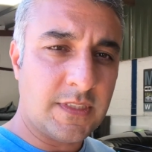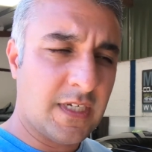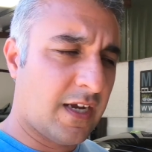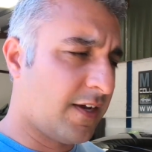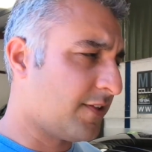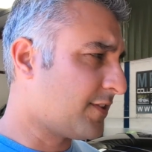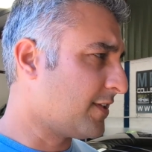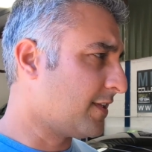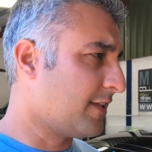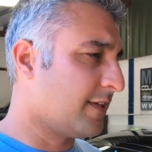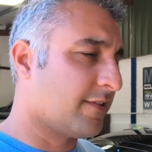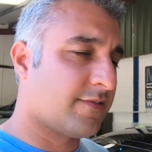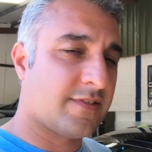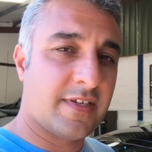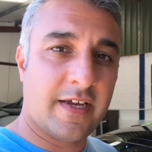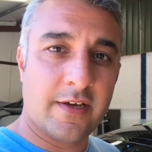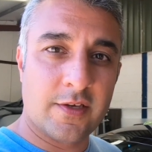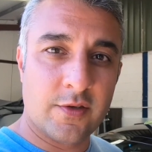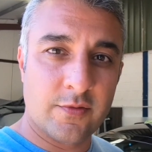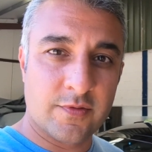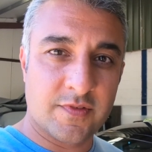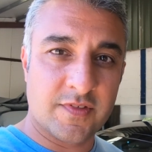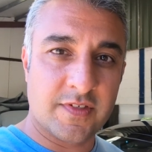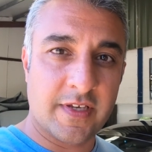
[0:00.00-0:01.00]
I think that's how
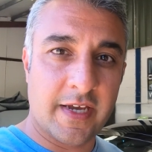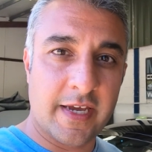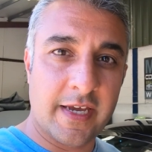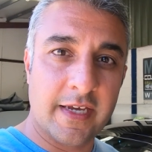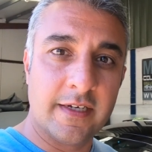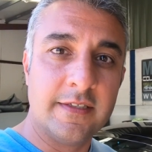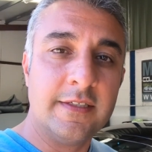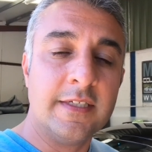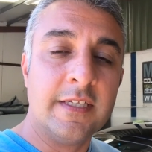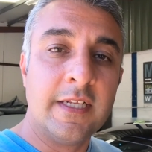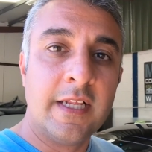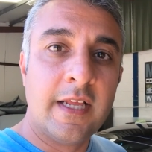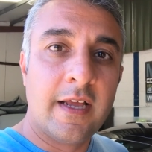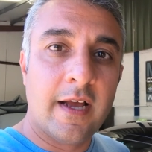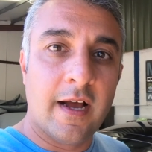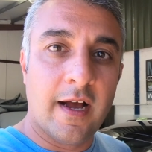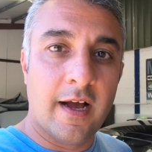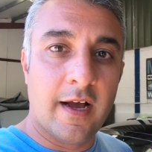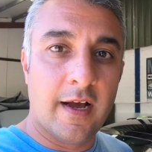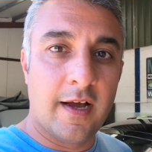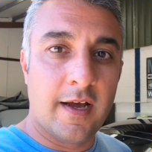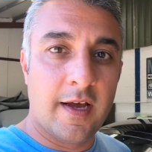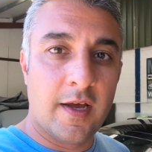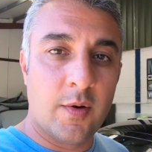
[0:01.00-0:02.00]
you would say it.
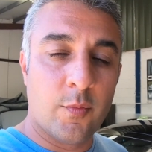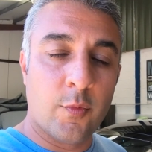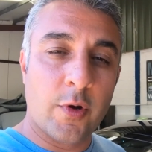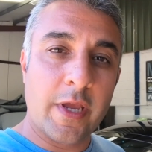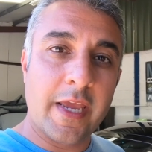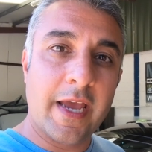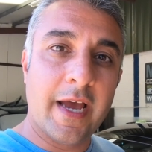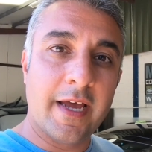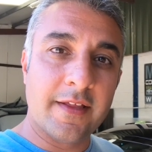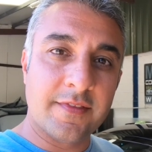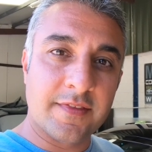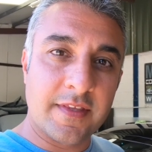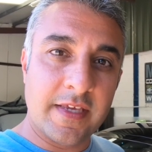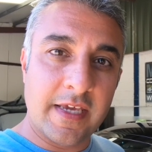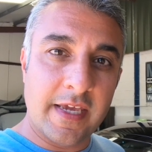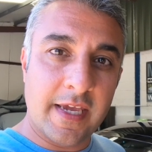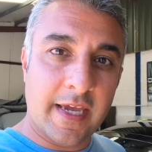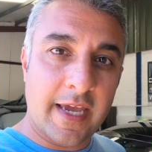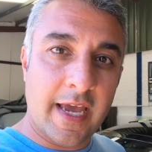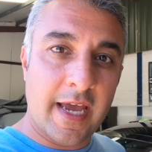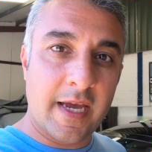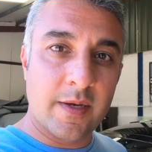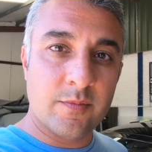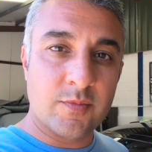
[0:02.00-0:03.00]
We had the
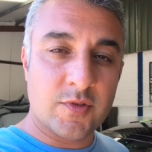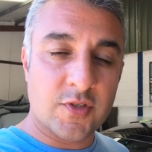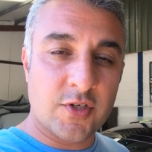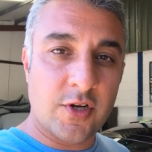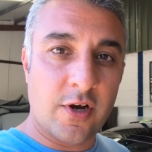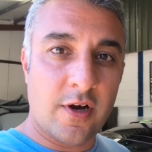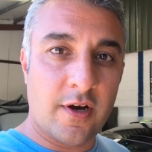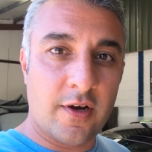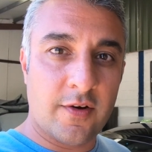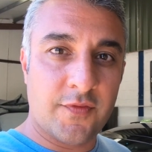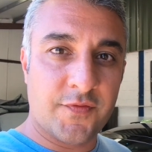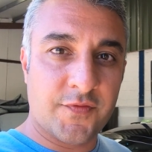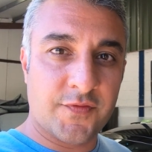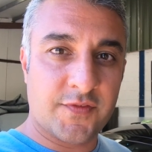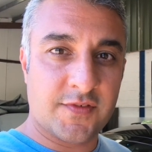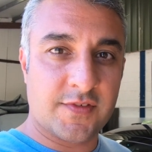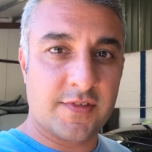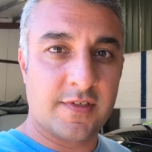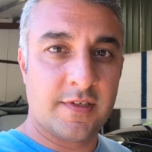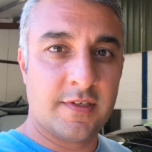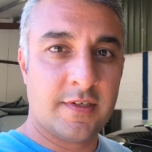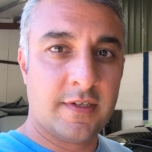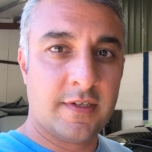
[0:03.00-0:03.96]
camshaft